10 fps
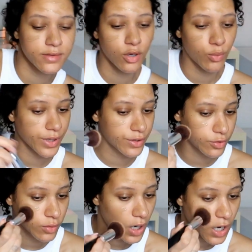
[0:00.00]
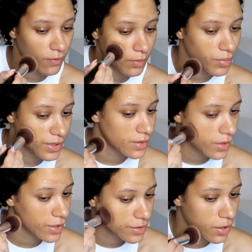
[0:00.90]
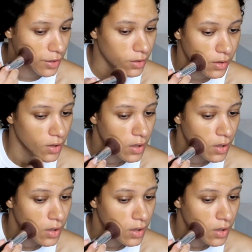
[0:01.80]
So we do have a presentation